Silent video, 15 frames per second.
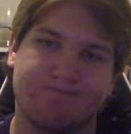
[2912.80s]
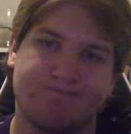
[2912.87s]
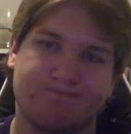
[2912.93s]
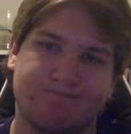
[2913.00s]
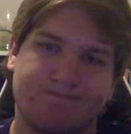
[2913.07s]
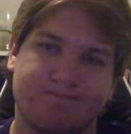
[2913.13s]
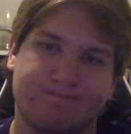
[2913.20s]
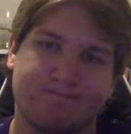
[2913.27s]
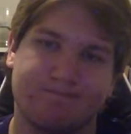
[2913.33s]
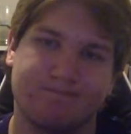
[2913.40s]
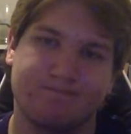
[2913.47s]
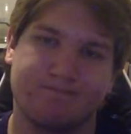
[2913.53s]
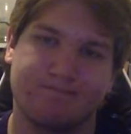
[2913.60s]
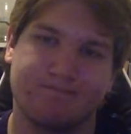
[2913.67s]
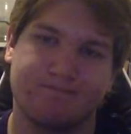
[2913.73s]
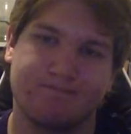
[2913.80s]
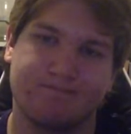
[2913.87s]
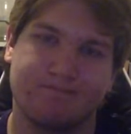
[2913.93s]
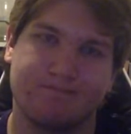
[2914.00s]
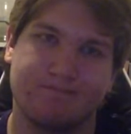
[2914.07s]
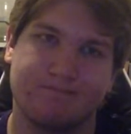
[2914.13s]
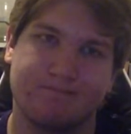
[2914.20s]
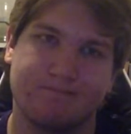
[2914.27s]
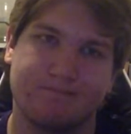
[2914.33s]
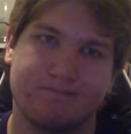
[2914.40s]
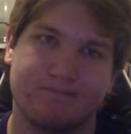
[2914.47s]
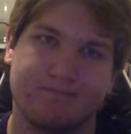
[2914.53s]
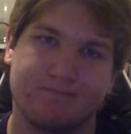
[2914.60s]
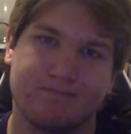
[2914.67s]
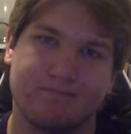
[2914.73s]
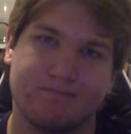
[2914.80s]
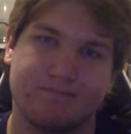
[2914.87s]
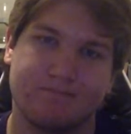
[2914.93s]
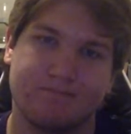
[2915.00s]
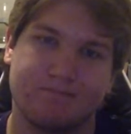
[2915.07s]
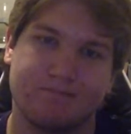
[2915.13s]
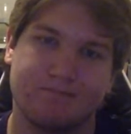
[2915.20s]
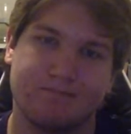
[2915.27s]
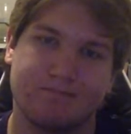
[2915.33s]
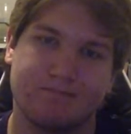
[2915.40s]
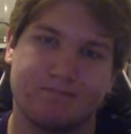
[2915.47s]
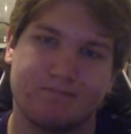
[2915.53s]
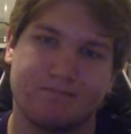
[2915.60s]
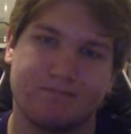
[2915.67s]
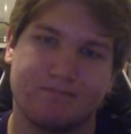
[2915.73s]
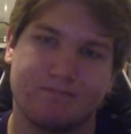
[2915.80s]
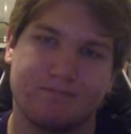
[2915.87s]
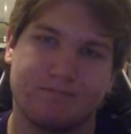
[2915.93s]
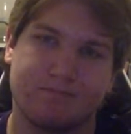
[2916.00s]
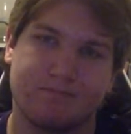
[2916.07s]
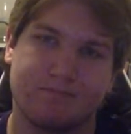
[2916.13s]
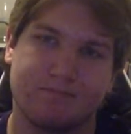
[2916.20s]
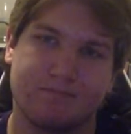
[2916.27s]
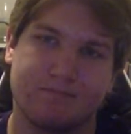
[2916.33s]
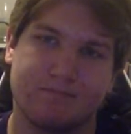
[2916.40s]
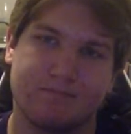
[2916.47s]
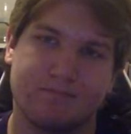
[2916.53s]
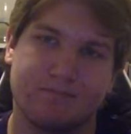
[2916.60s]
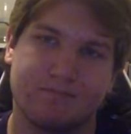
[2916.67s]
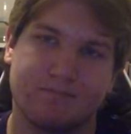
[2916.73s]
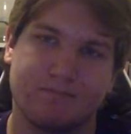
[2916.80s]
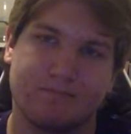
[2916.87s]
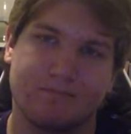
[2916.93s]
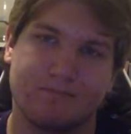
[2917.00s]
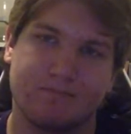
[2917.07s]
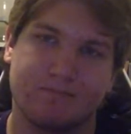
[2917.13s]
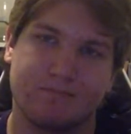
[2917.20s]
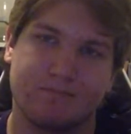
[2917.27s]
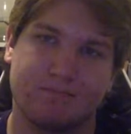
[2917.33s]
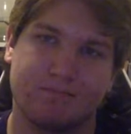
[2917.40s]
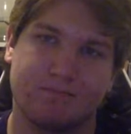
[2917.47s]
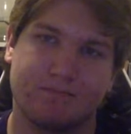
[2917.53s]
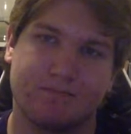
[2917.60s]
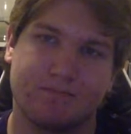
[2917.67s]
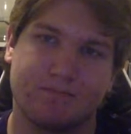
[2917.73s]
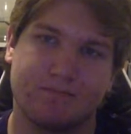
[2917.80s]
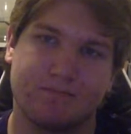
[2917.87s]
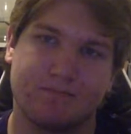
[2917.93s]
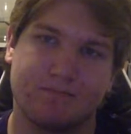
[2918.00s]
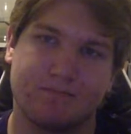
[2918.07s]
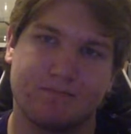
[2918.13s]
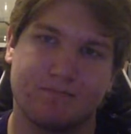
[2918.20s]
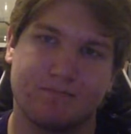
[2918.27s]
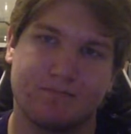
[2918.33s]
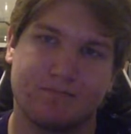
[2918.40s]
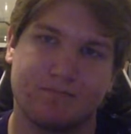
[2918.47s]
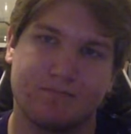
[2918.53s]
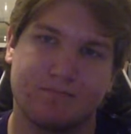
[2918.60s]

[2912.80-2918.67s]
[no speech]